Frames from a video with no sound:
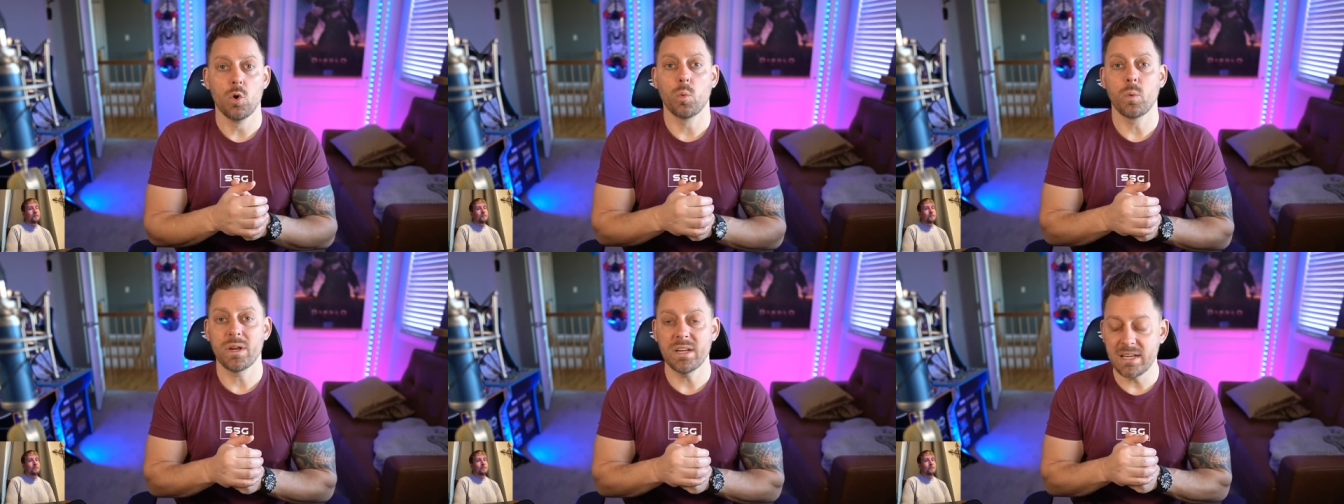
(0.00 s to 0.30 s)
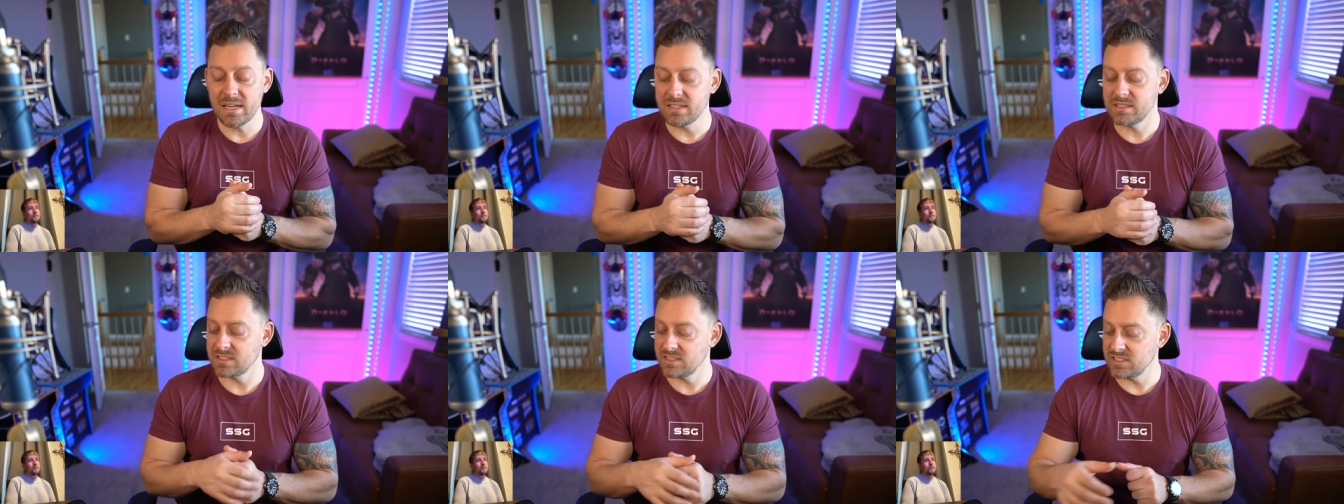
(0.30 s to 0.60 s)
We
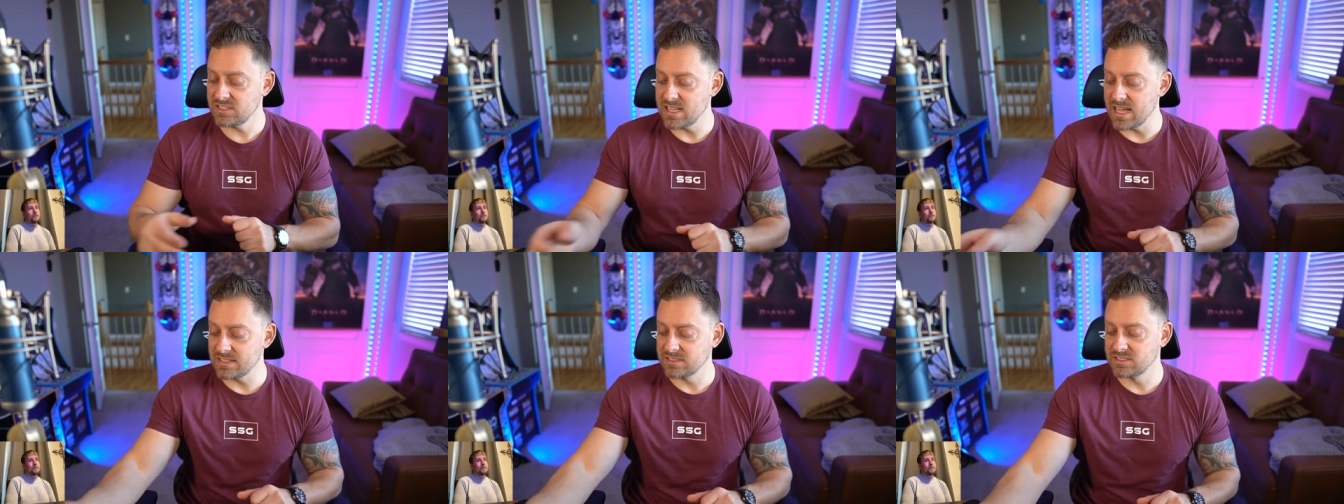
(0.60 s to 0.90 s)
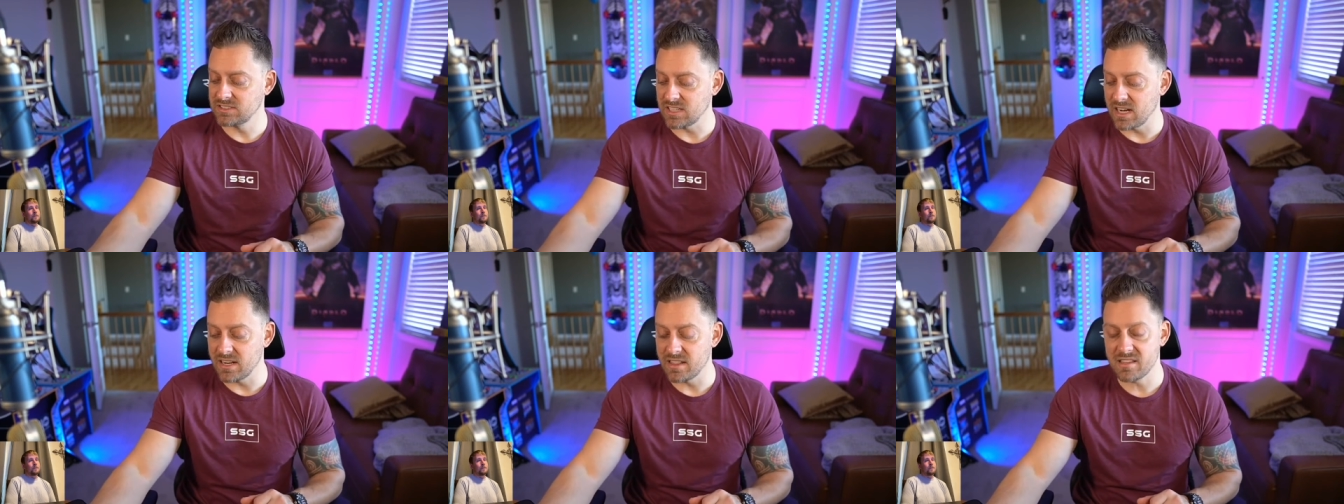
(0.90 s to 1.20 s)
need to see that
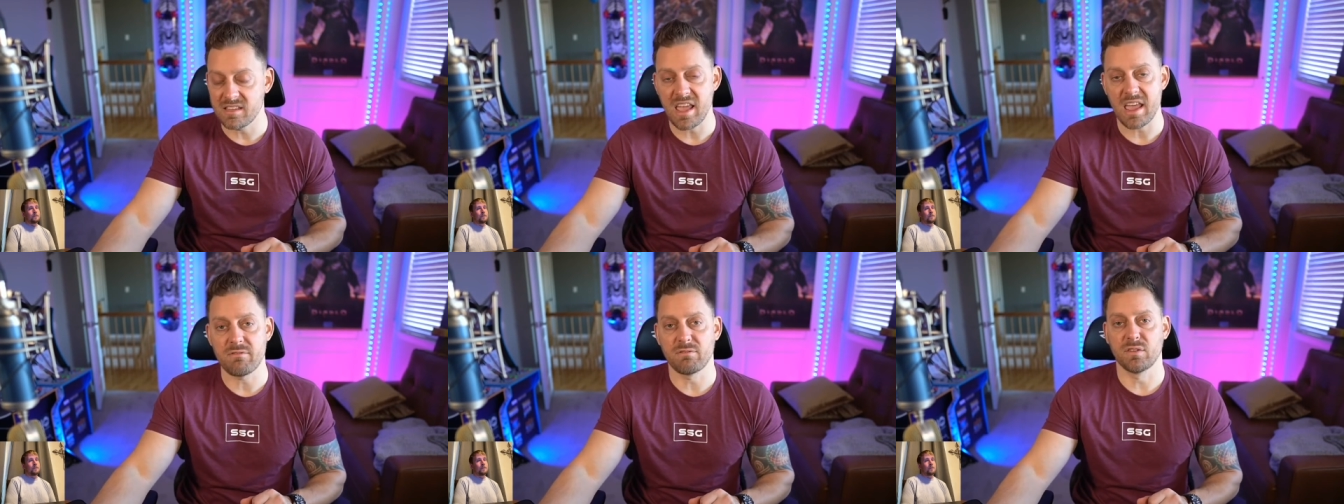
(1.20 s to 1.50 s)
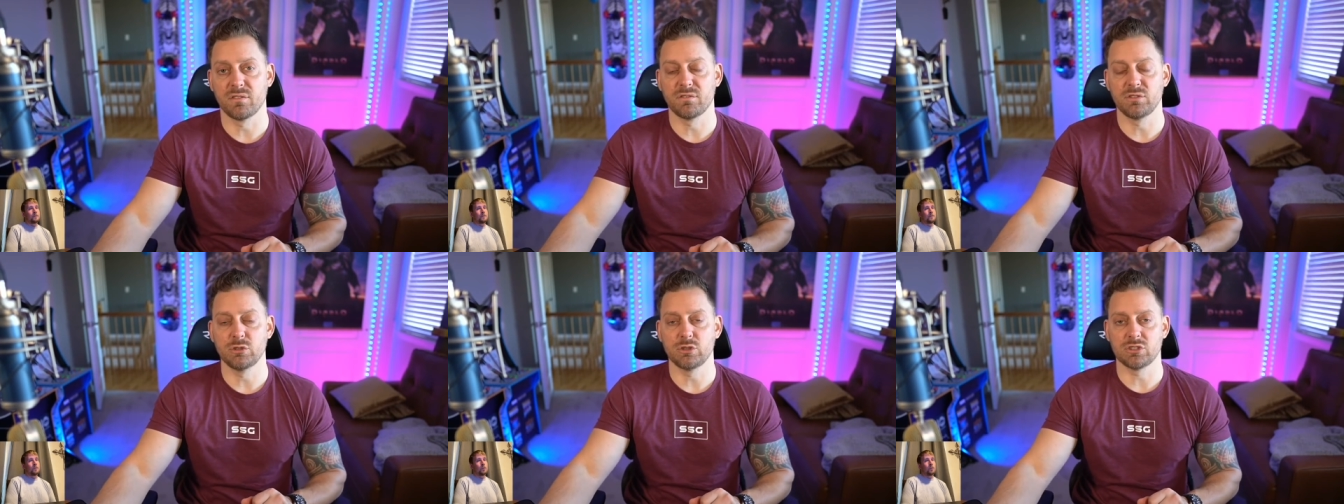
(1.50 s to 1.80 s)
inside of the game
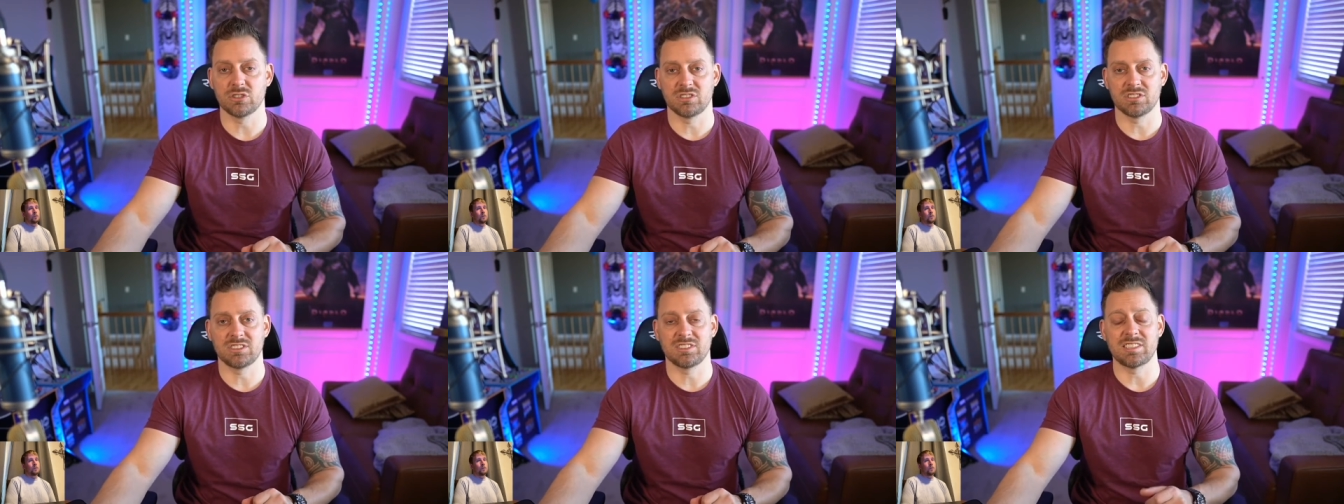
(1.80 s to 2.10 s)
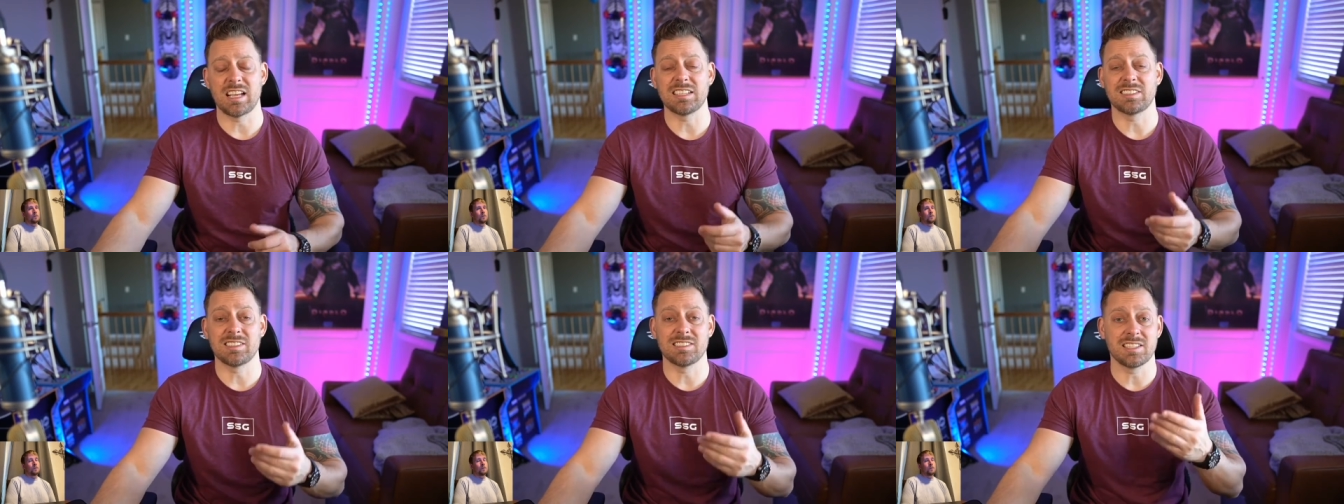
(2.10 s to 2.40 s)
for future
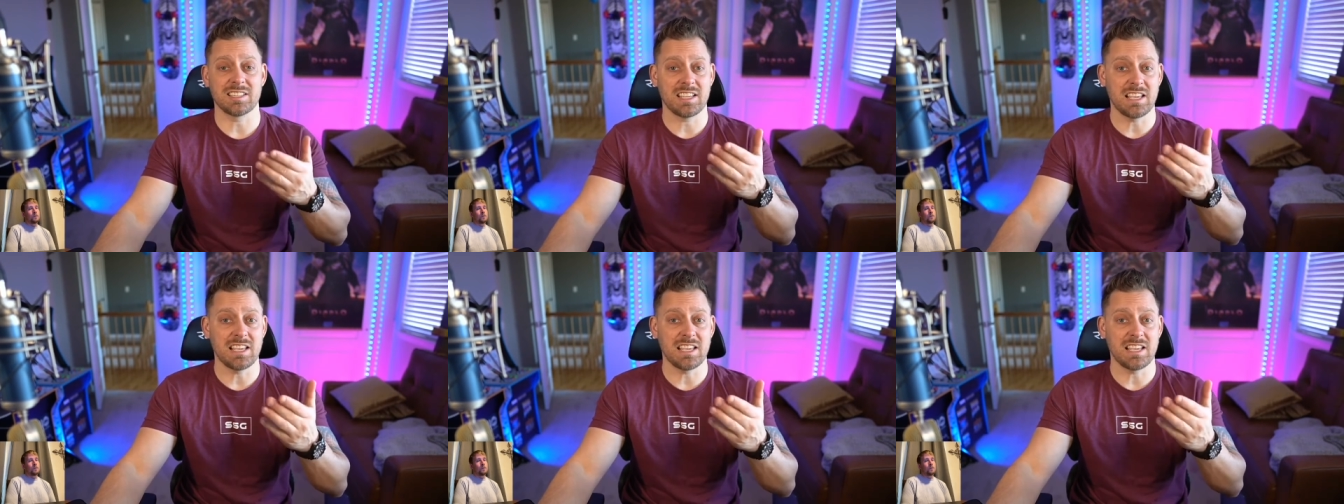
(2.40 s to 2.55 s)
success and